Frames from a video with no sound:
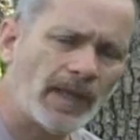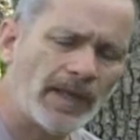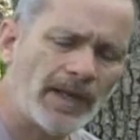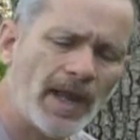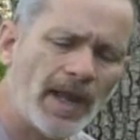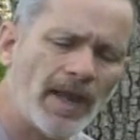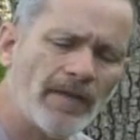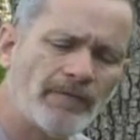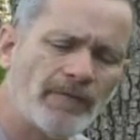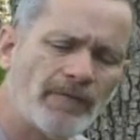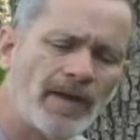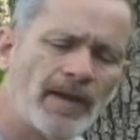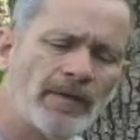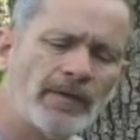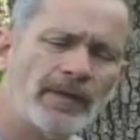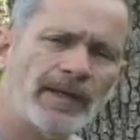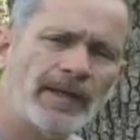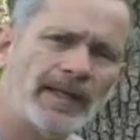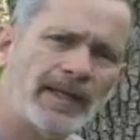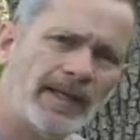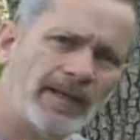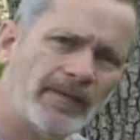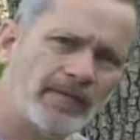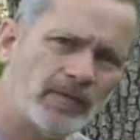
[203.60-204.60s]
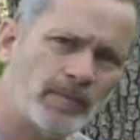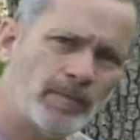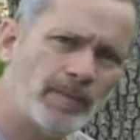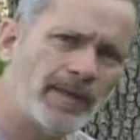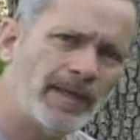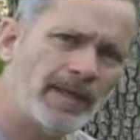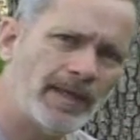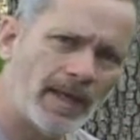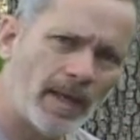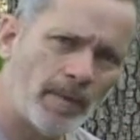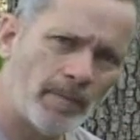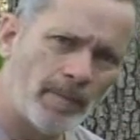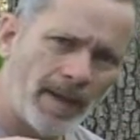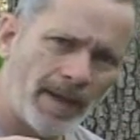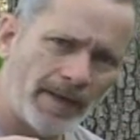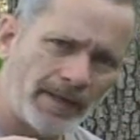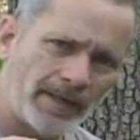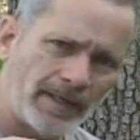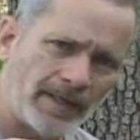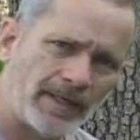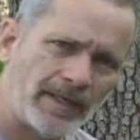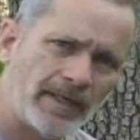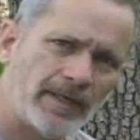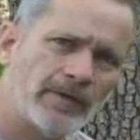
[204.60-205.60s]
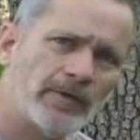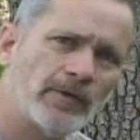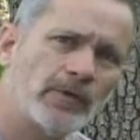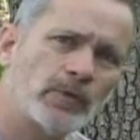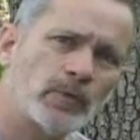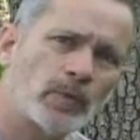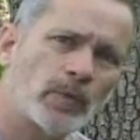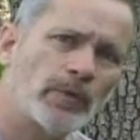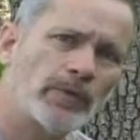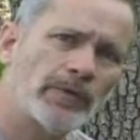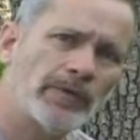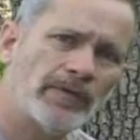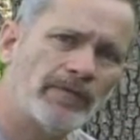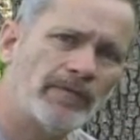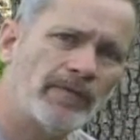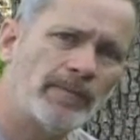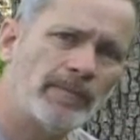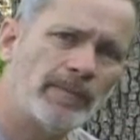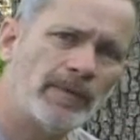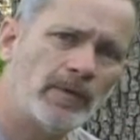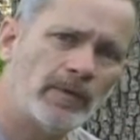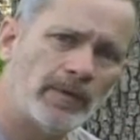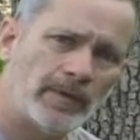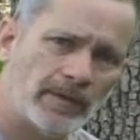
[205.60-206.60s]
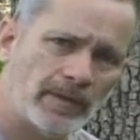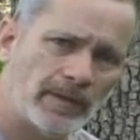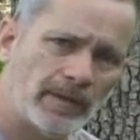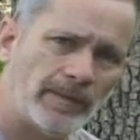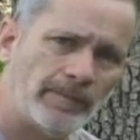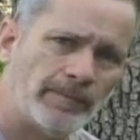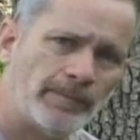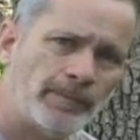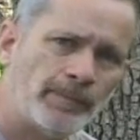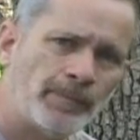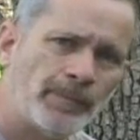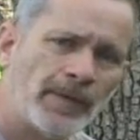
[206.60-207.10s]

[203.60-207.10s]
And I found that it gives me about a year's worth of immunity.